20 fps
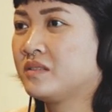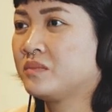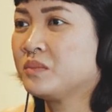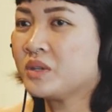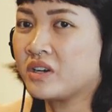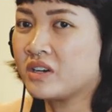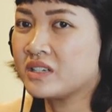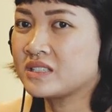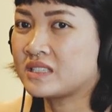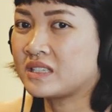
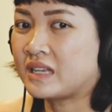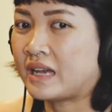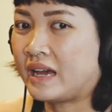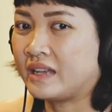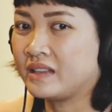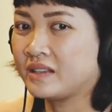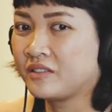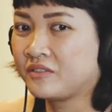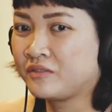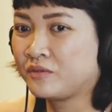because
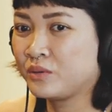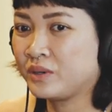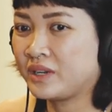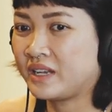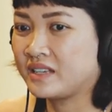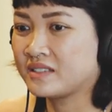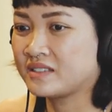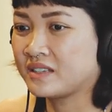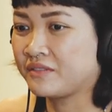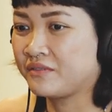the food
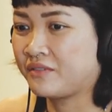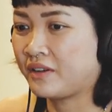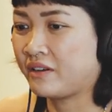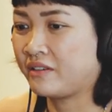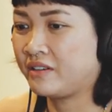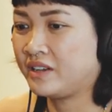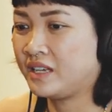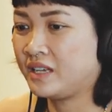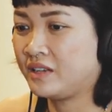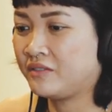is a
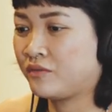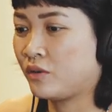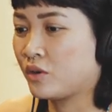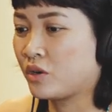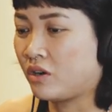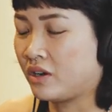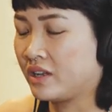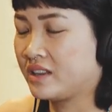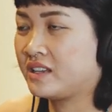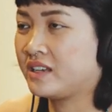very
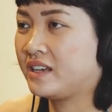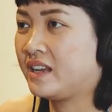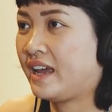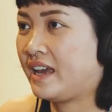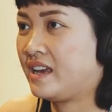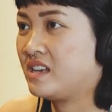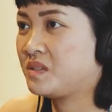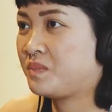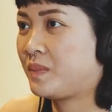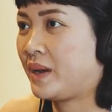forgotten
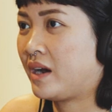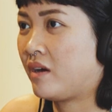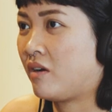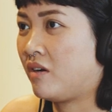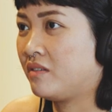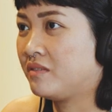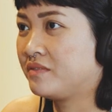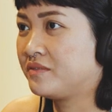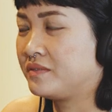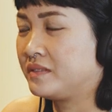aspect
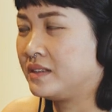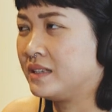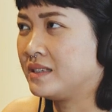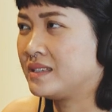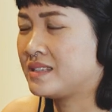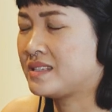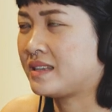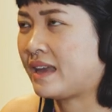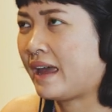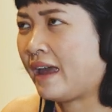of
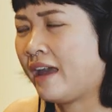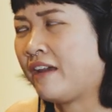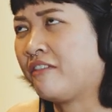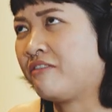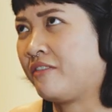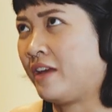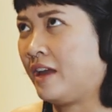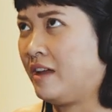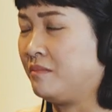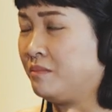this
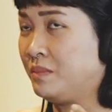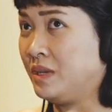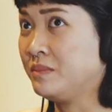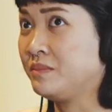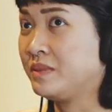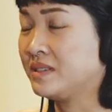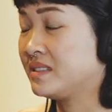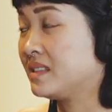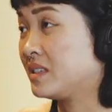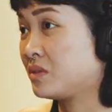F and B
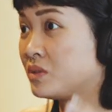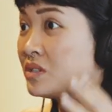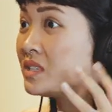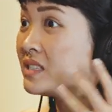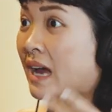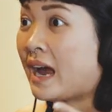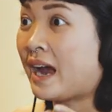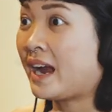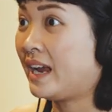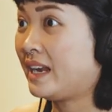business, which is
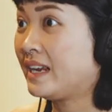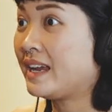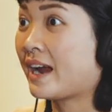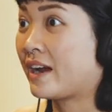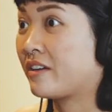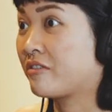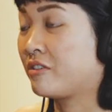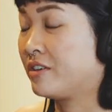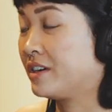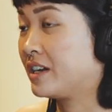highly
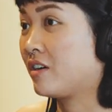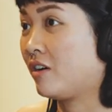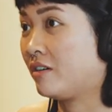ironic,